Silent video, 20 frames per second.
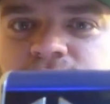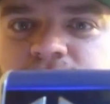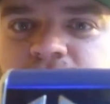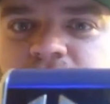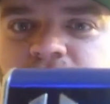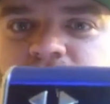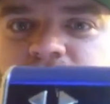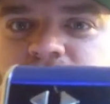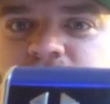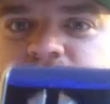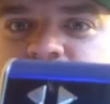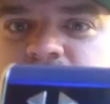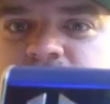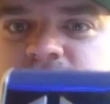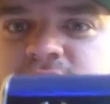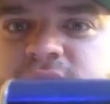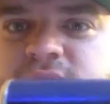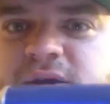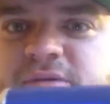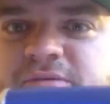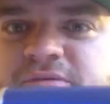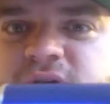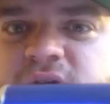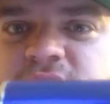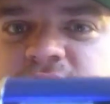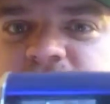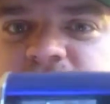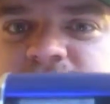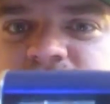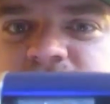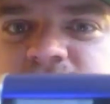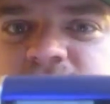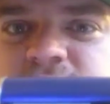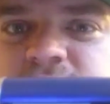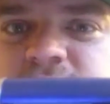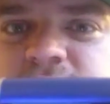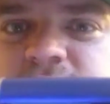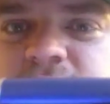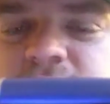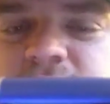Big. You can see it very
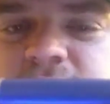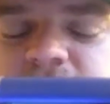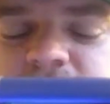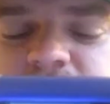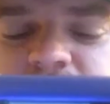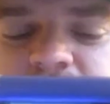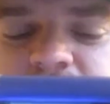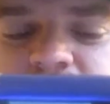easily.